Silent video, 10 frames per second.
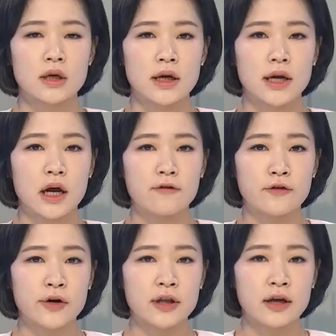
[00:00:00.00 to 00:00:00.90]
And now
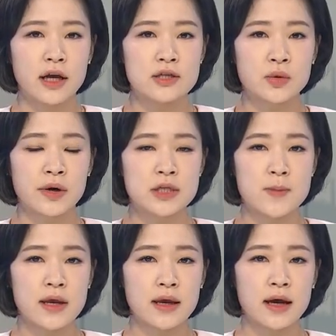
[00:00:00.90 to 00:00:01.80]
for a look at stories
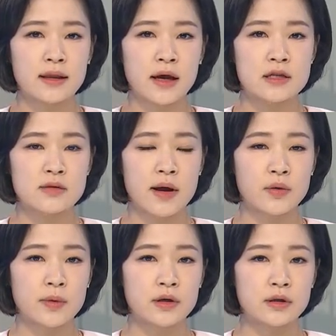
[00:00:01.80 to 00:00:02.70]
making headlines around the
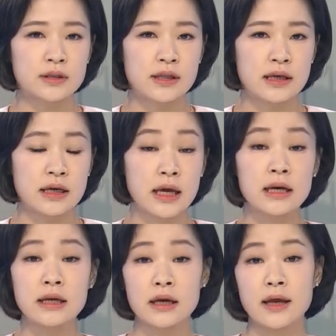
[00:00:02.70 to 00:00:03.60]
world. The
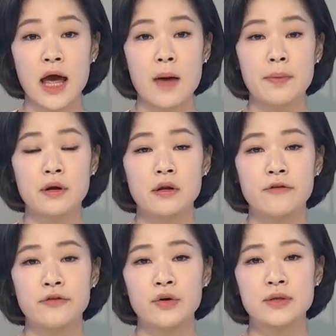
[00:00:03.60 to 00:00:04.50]
Indian capital of
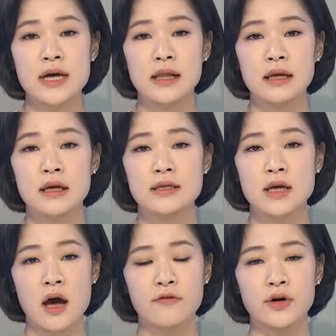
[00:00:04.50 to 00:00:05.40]
New Delhi is
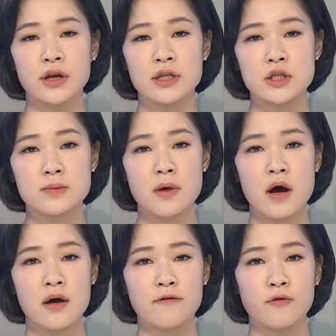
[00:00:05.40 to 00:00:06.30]
covered in
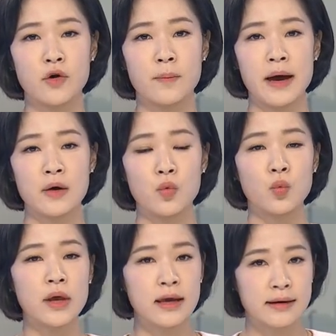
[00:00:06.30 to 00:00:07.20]
smog for about a
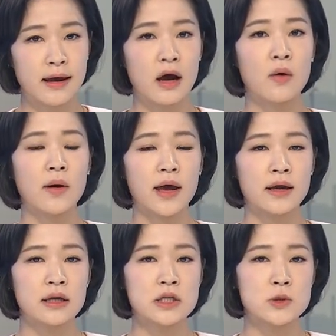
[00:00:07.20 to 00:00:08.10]
week now. And
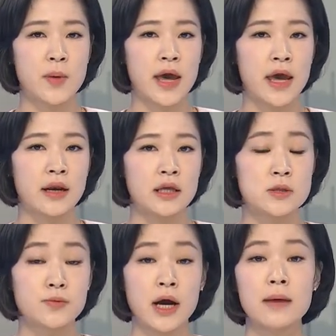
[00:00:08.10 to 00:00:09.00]
in Spain, its
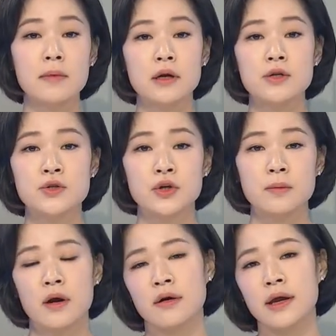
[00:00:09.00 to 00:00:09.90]
Prime Minister
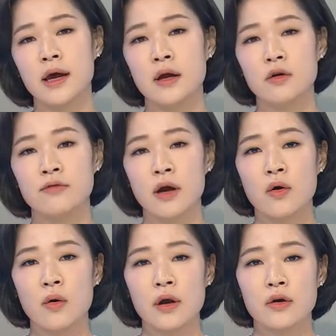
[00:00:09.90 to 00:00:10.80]
Mariano
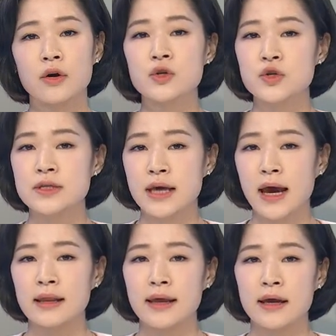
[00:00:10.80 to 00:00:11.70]
Rajoy urges
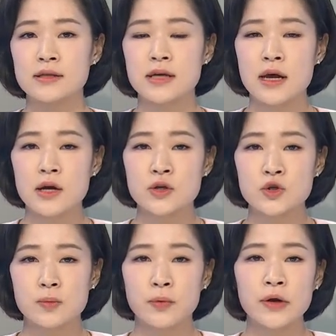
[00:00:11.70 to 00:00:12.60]
Catalans to
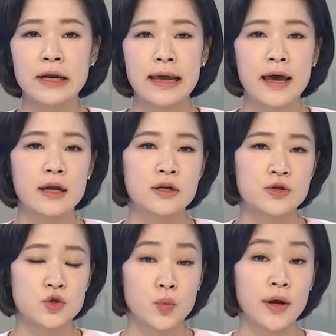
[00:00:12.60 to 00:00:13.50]
put an end
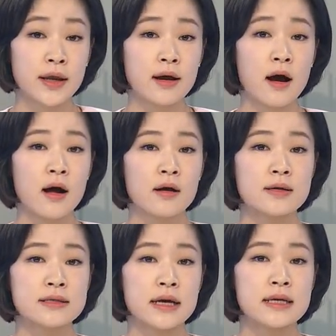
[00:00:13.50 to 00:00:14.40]
to what he
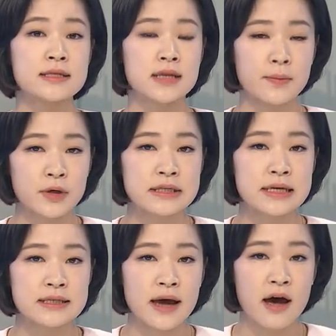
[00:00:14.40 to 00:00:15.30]
calls a
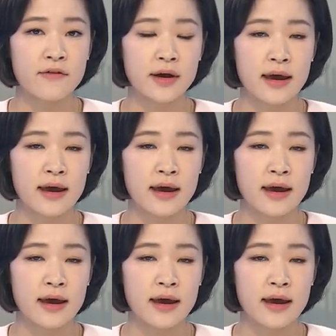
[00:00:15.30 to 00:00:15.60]
separatist havoc.